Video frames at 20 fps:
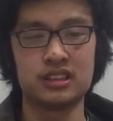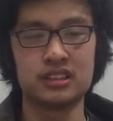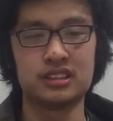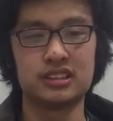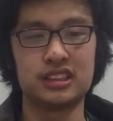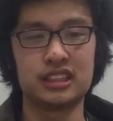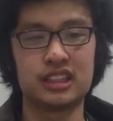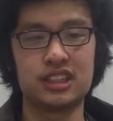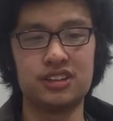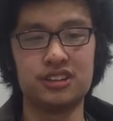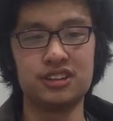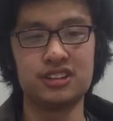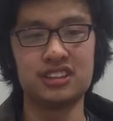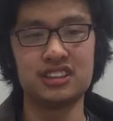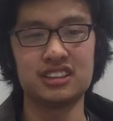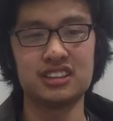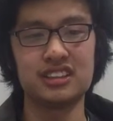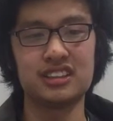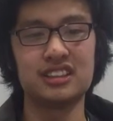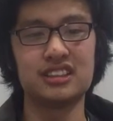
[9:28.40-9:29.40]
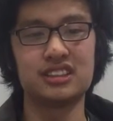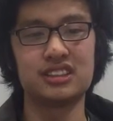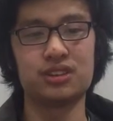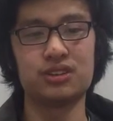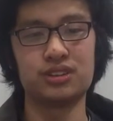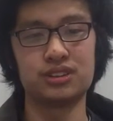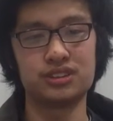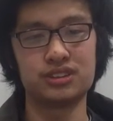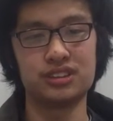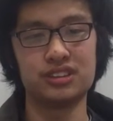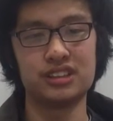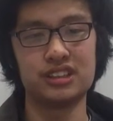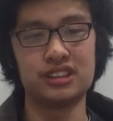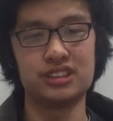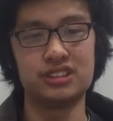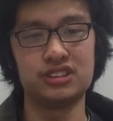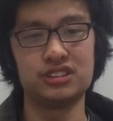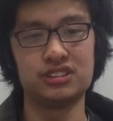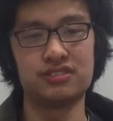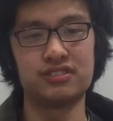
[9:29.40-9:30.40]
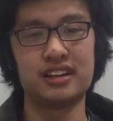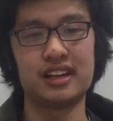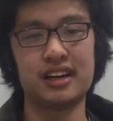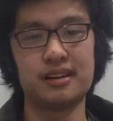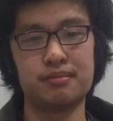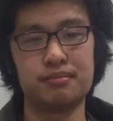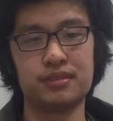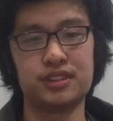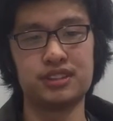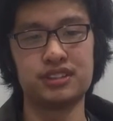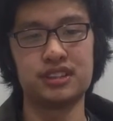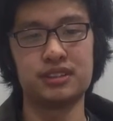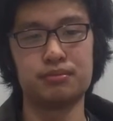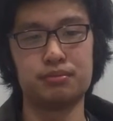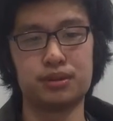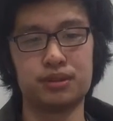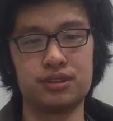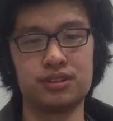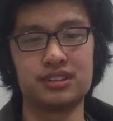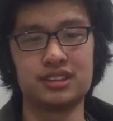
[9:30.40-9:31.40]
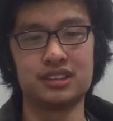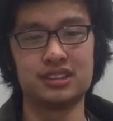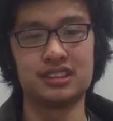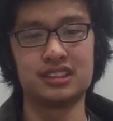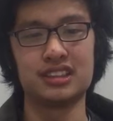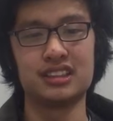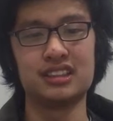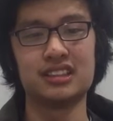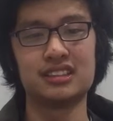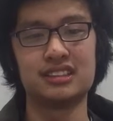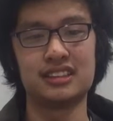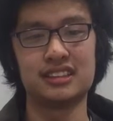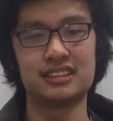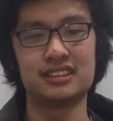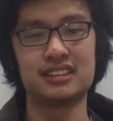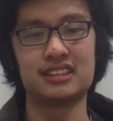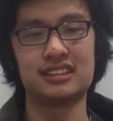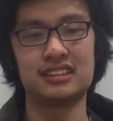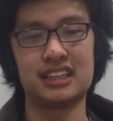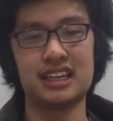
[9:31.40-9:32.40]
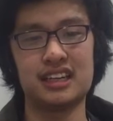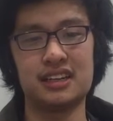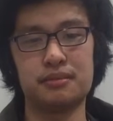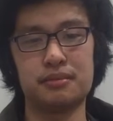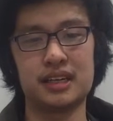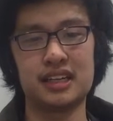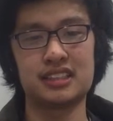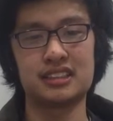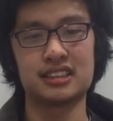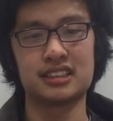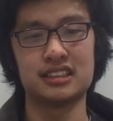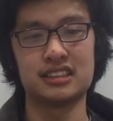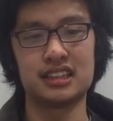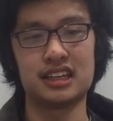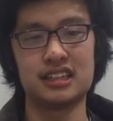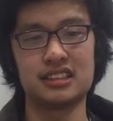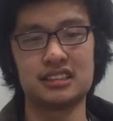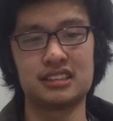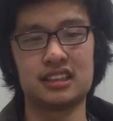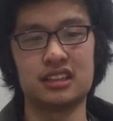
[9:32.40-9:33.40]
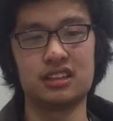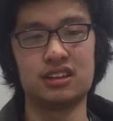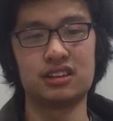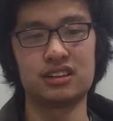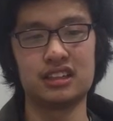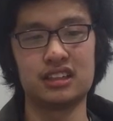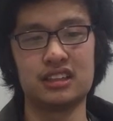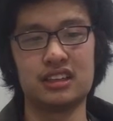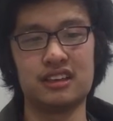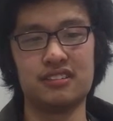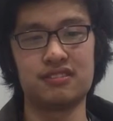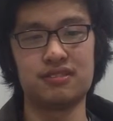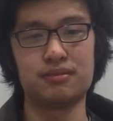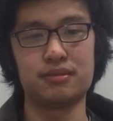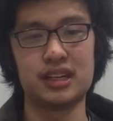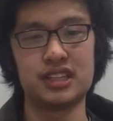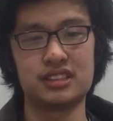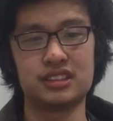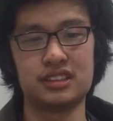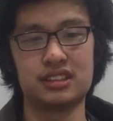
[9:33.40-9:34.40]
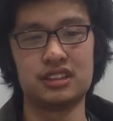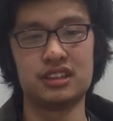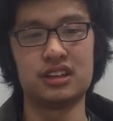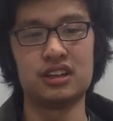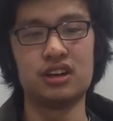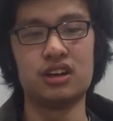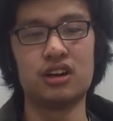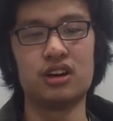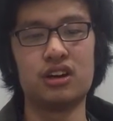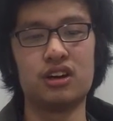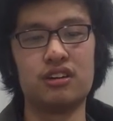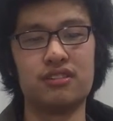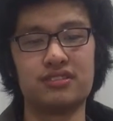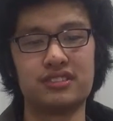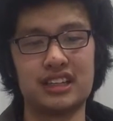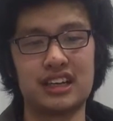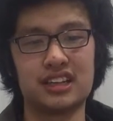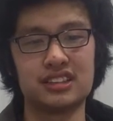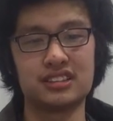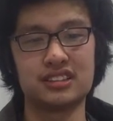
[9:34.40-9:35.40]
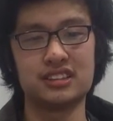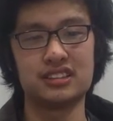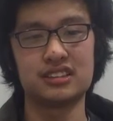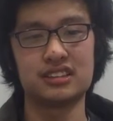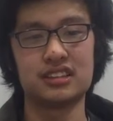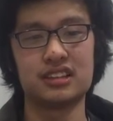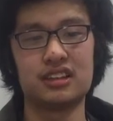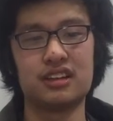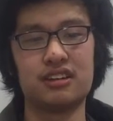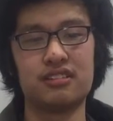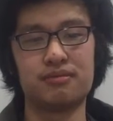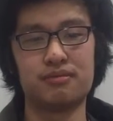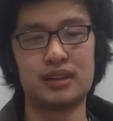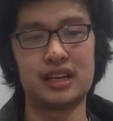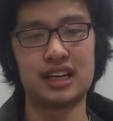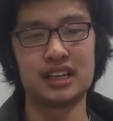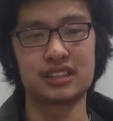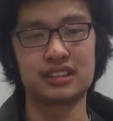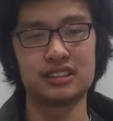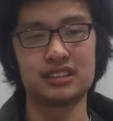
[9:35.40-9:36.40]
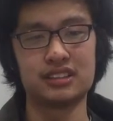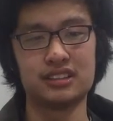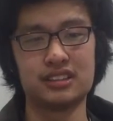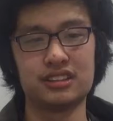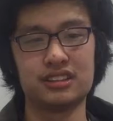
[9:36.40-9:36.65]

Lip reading: Security is also an issue for utmost importance since the database contains the login information of thousands of marks.